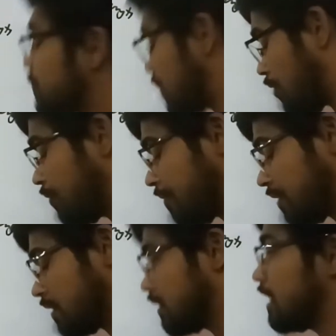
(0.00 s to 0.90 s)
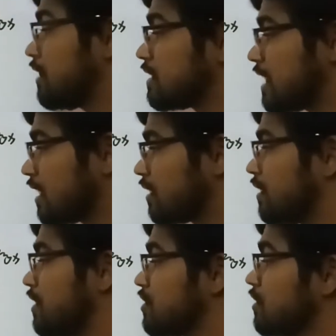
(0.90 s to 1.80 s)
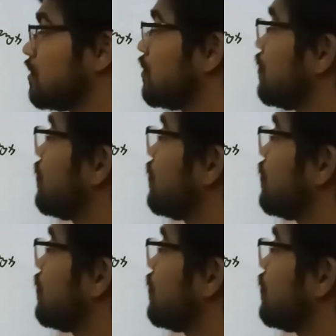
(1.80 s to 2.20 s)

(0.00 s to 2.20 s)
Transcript: Now in the second condition,